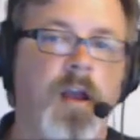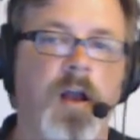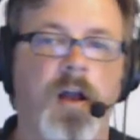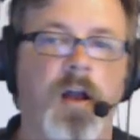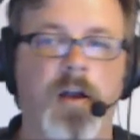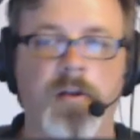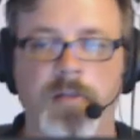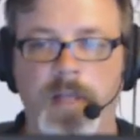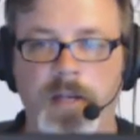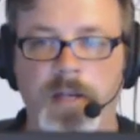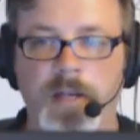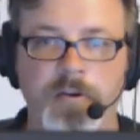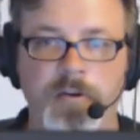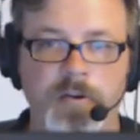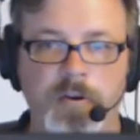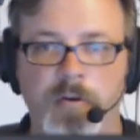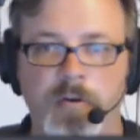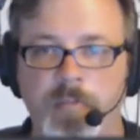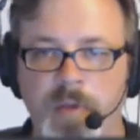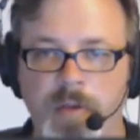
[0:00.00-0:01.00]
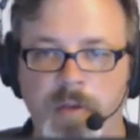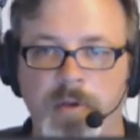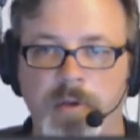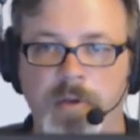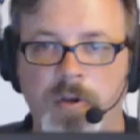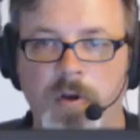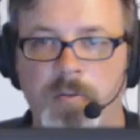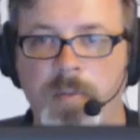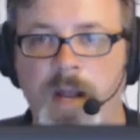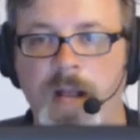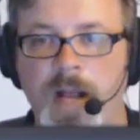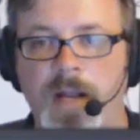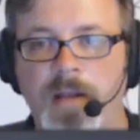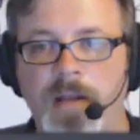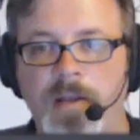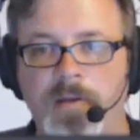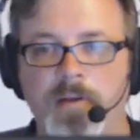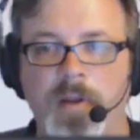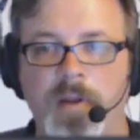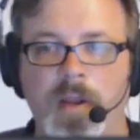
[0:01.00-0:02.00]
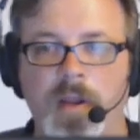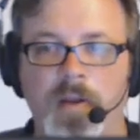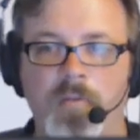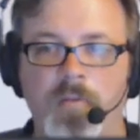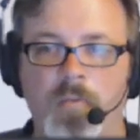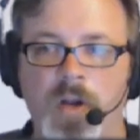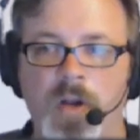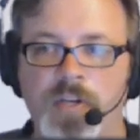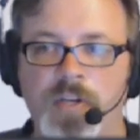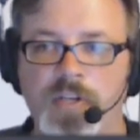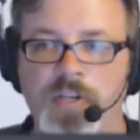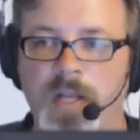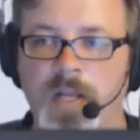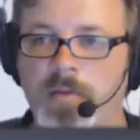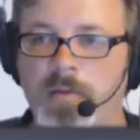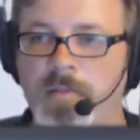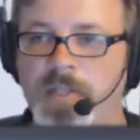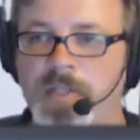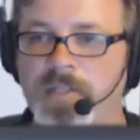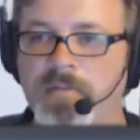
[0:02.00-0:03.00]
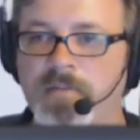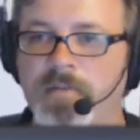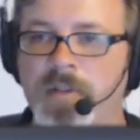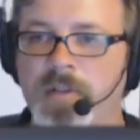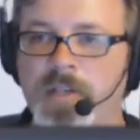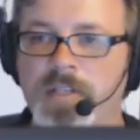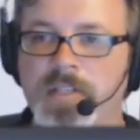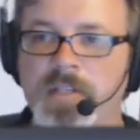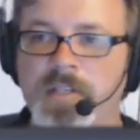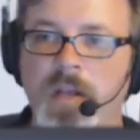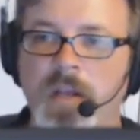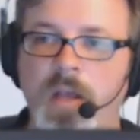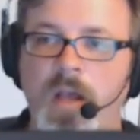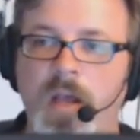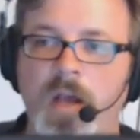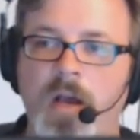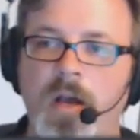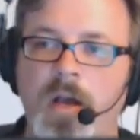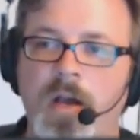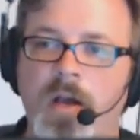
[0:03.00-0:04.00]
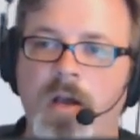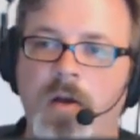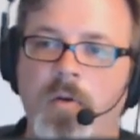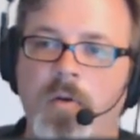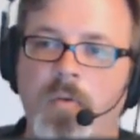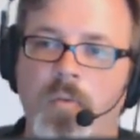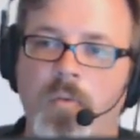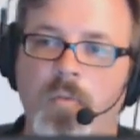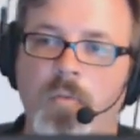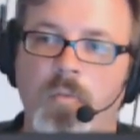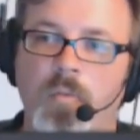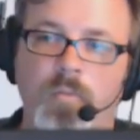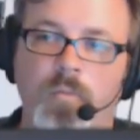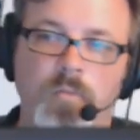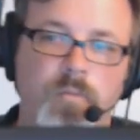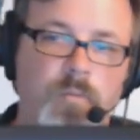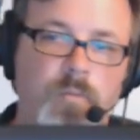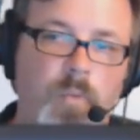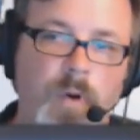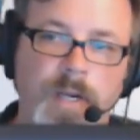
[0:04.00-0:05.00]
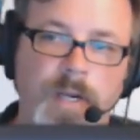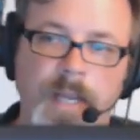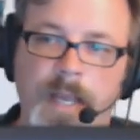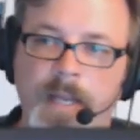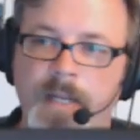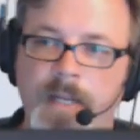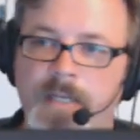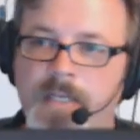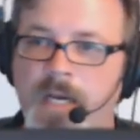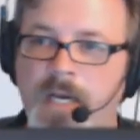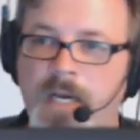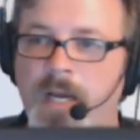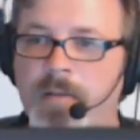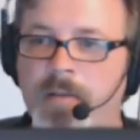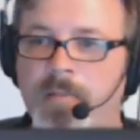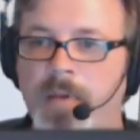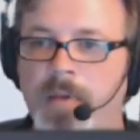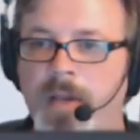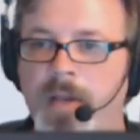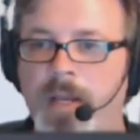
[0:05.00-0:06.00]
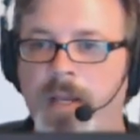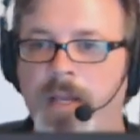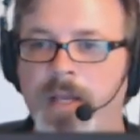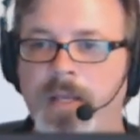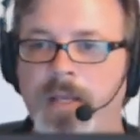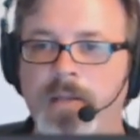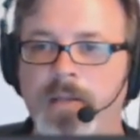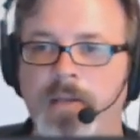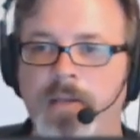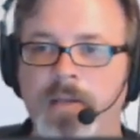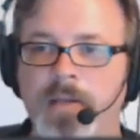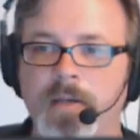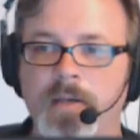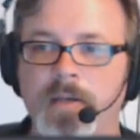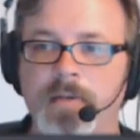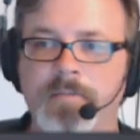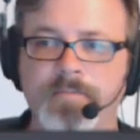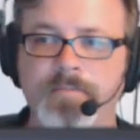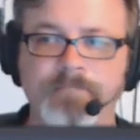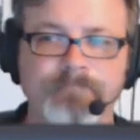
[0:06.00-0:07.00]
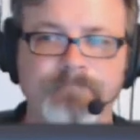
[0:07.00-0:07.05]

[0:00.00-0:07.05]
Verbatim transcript: uh, later you'll go be able to go back and, and watch elements of this uh, one at a time and, uh,